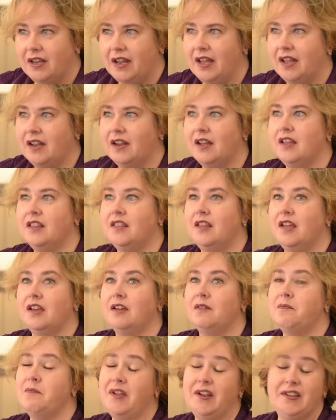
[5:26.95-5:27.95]
and I
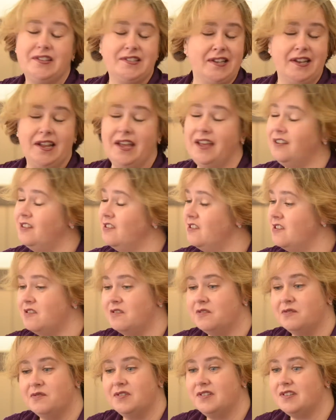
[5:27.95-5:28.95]
think Medicine Ed
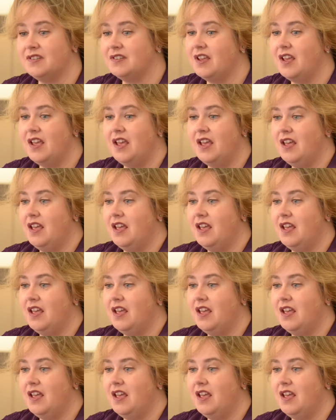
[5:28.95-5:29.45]
knows